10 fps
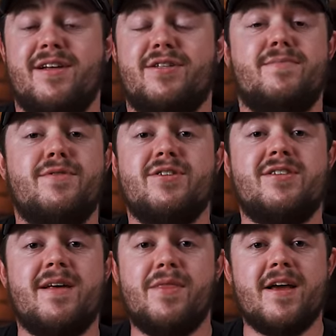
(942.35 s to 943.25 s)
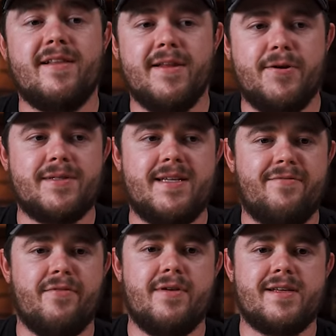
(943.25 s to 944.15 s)
some just something a little
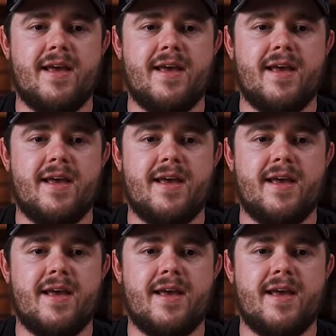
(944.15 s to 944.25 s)
different.